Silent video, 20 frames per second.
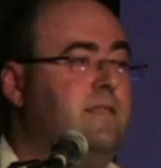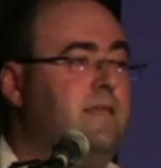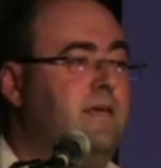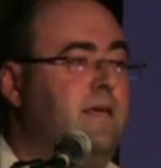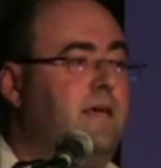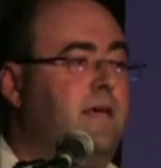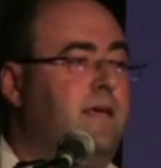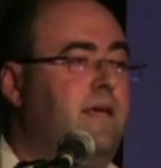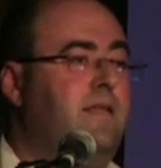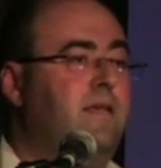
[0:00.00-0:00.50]

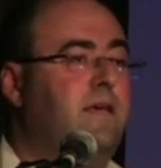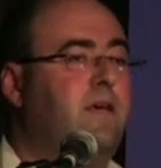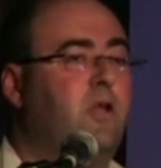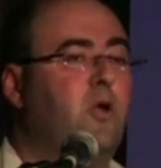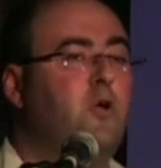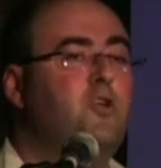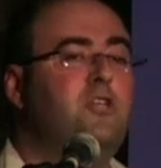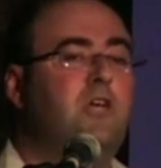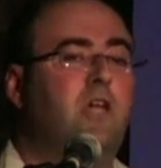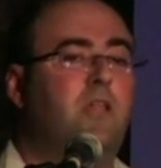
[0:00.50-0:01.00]
the
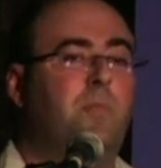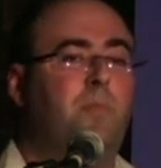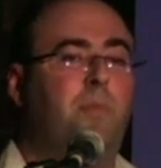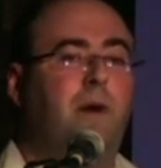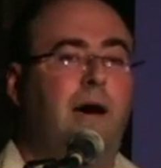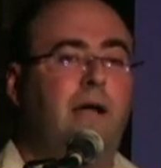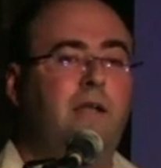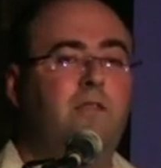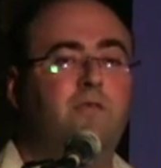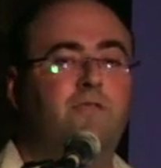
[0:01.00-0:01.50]
crucial
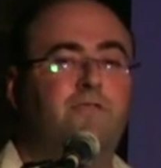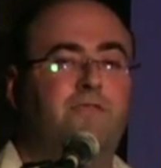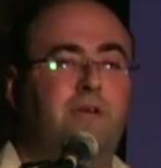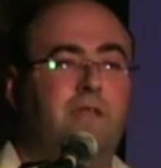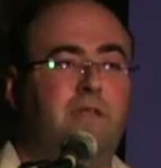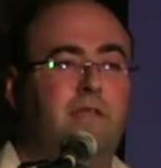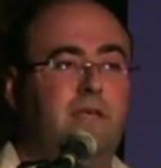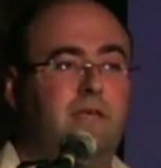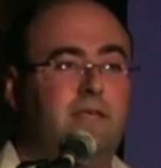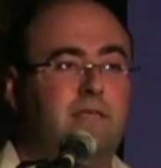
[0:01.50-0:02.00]
part of
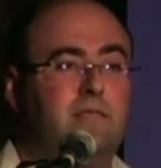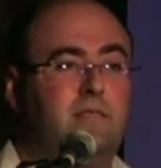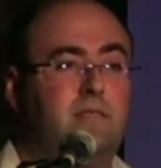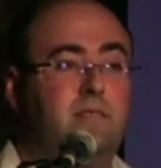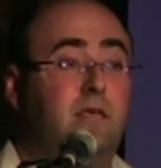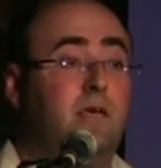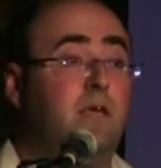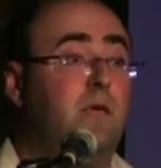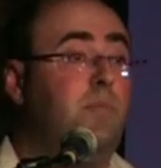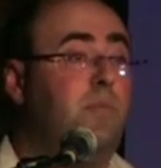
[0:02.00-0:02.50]
it is
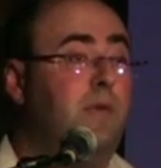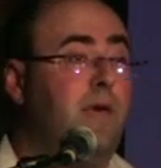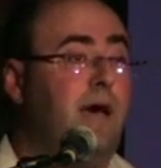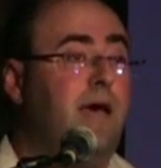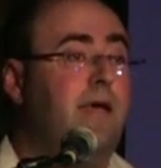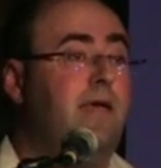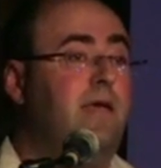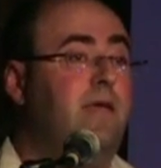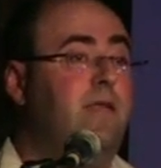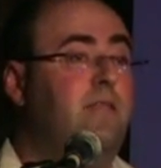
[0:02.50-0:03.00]
the
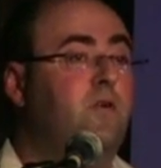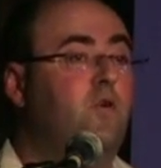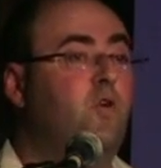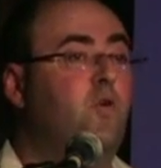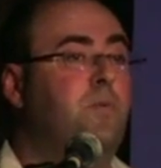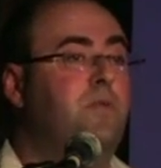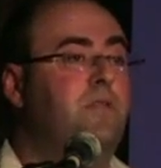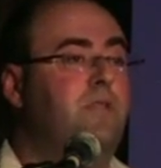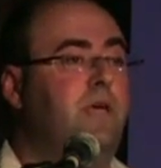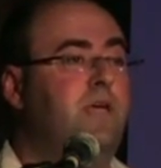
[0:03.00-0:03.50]
API
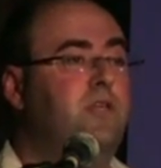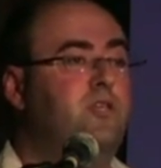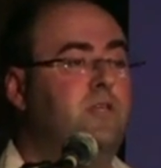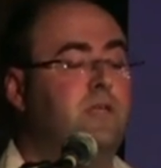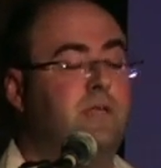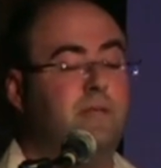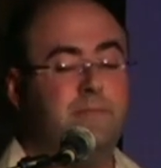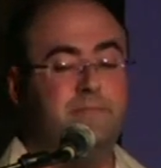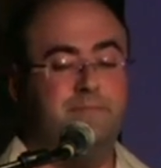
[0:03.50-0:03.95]
documentation.